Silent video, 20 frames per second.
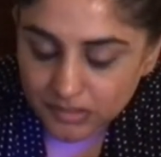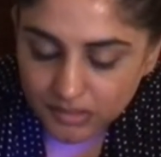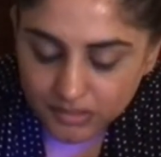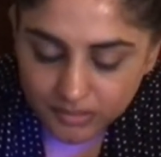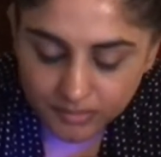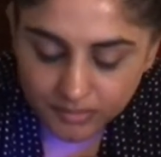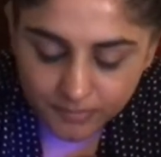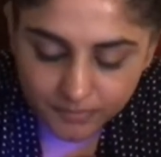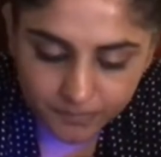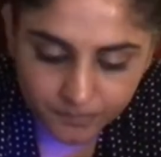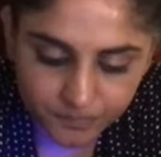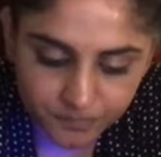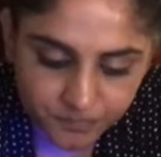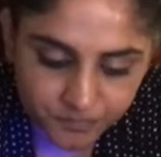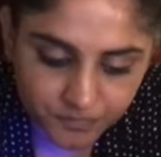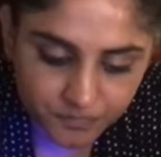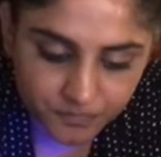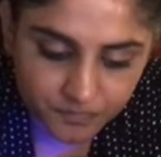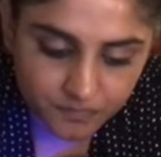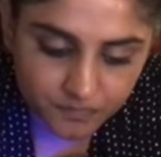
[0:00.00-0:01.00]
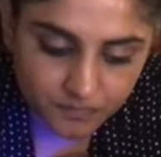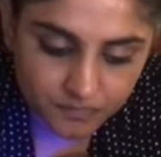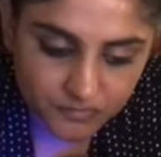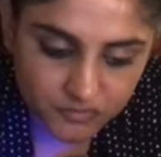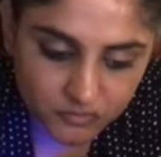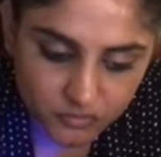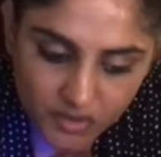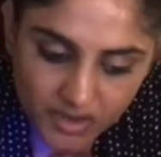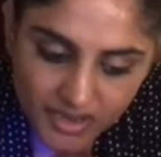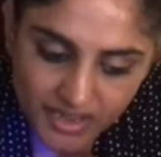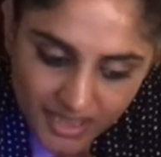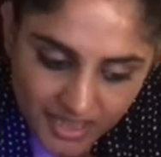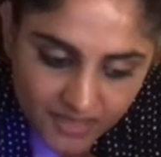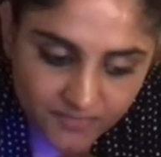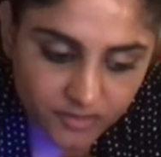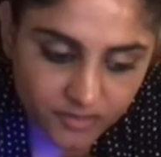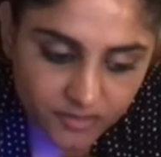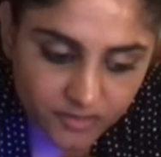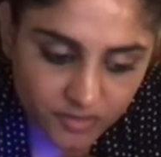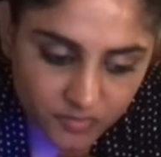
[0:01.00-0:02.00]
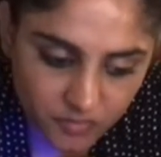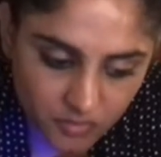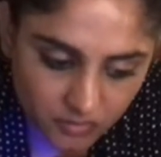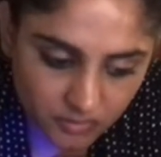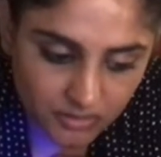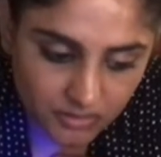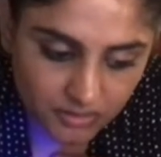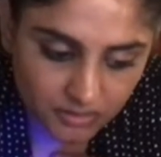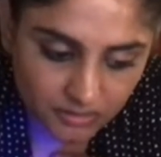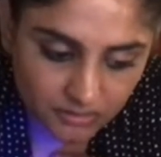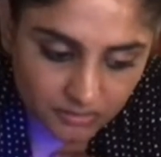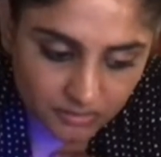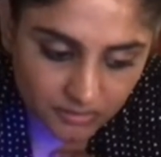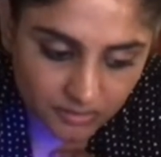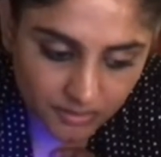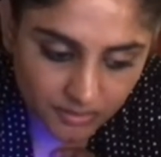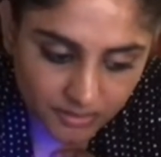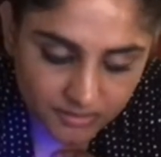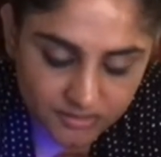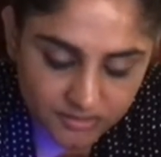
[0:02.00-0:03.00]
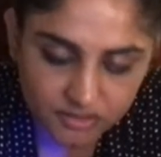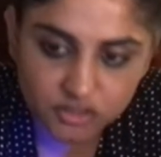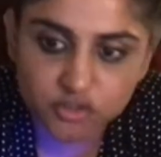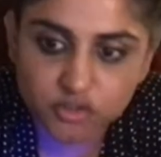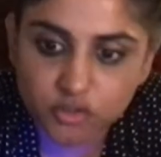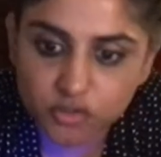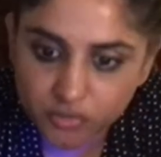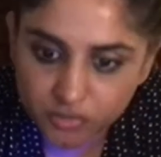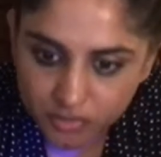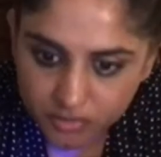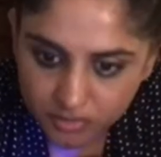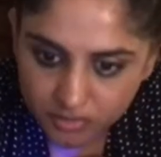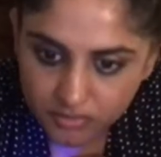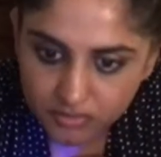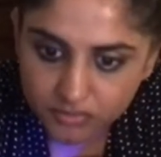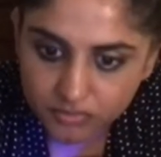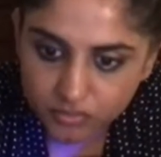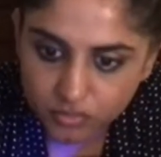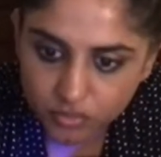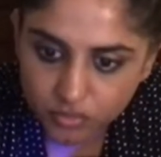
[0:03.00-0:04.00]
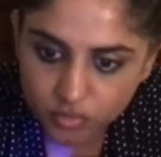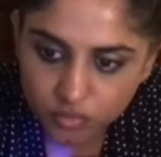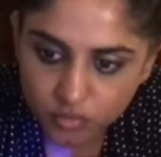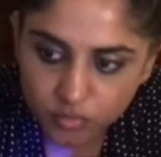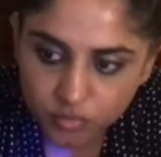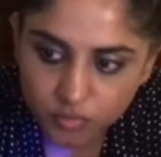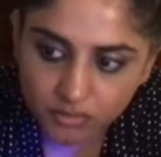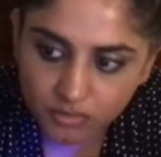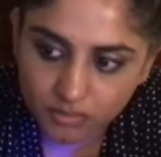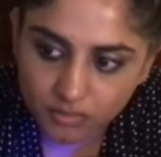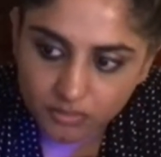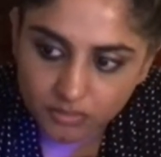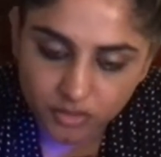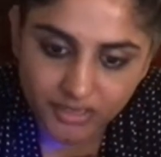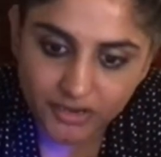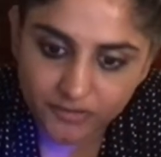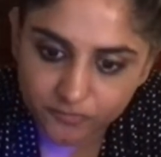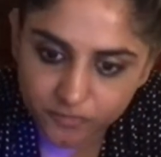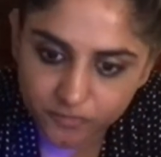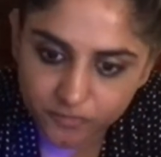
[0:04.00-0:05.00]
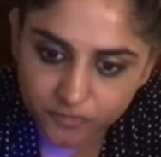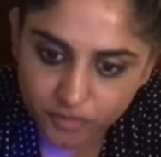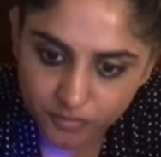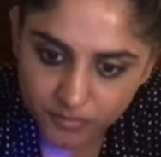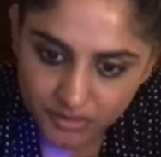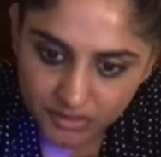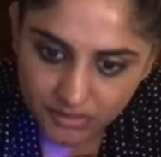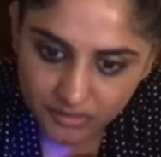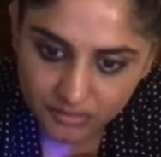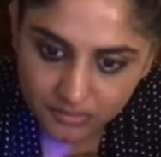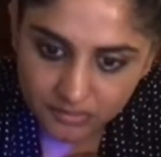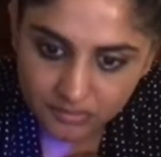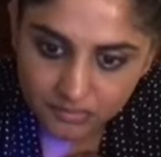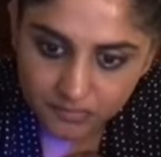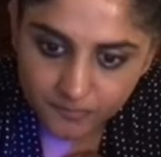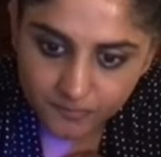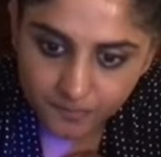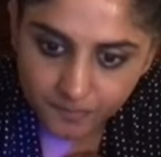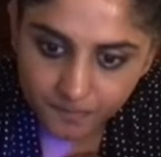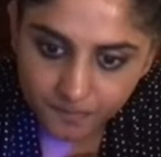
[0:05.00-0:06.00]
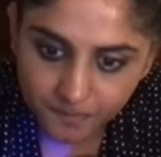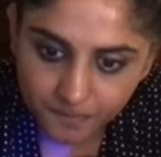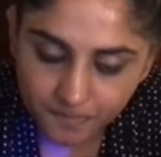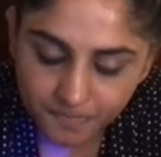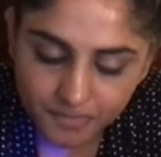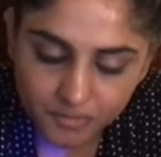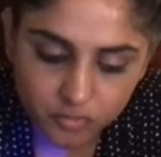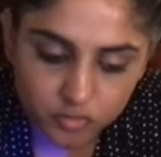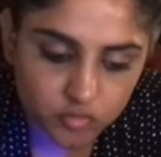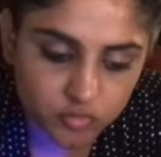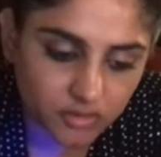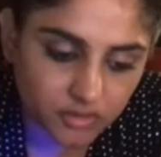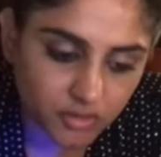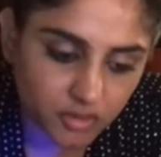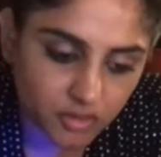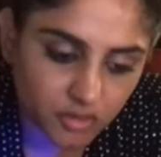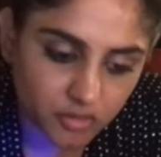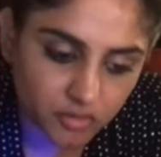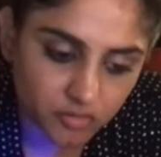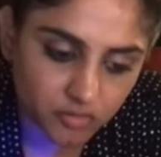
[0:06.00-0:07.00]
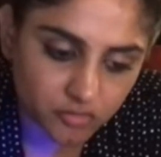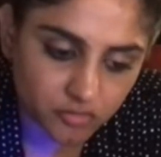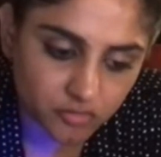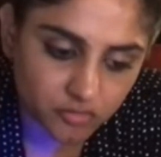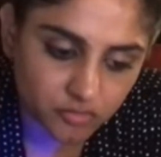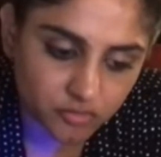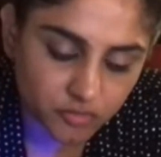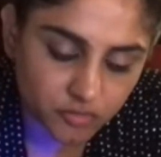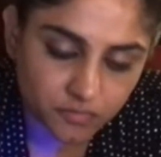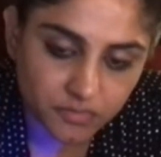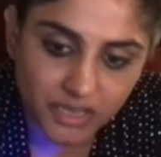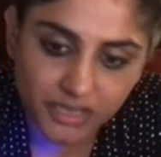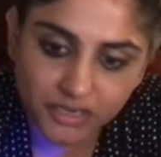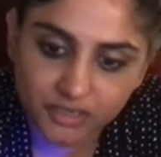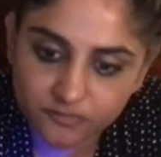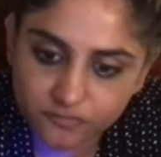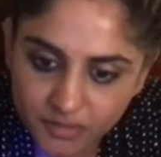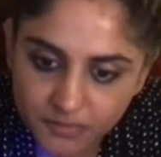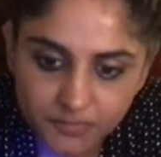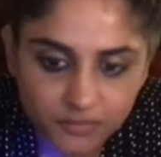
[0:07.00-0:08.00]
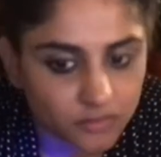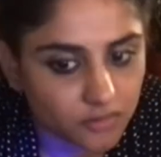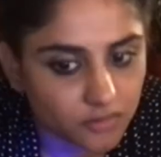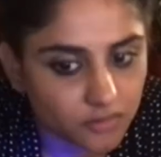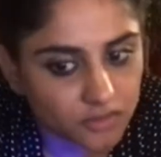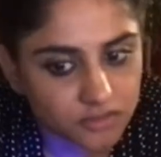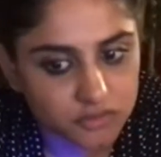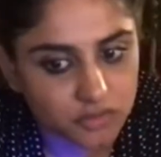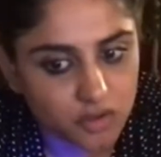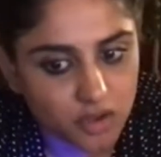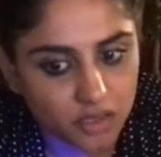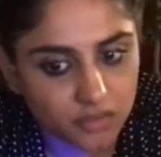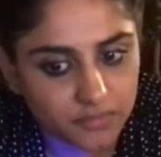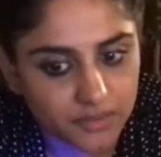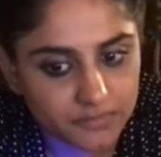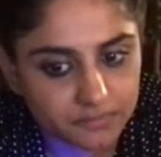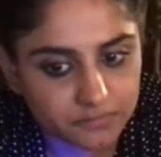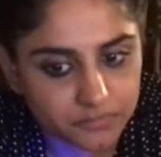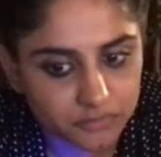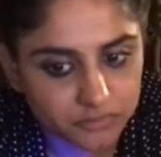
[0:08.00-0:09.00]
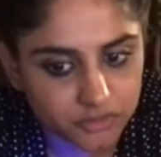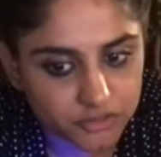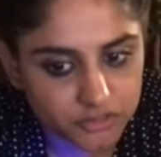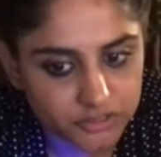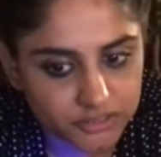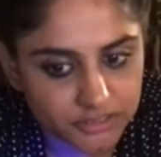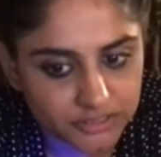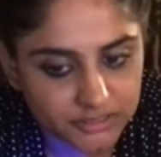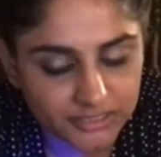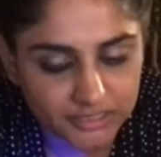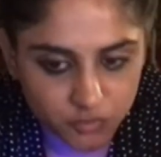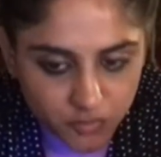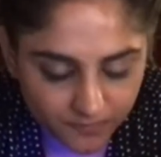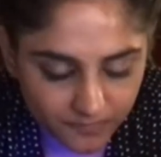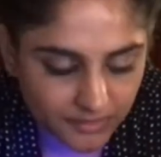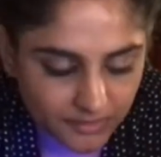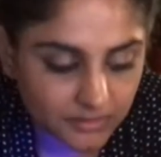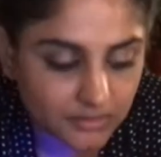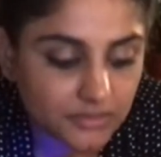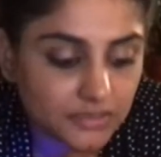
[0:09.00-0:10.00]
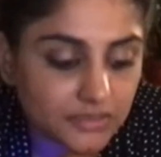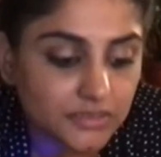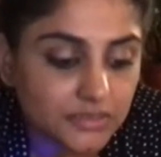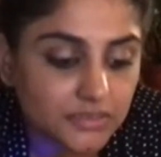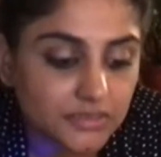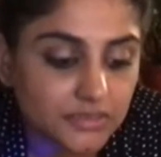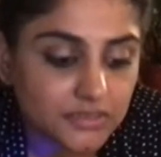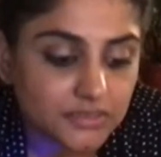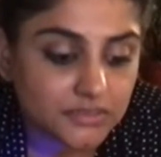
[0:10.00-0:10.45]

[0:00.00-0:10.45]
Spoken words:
So I have a community, a sisterhood, who will look out for me, who will go to battle for me, but will also call my bullshit. That's one thing.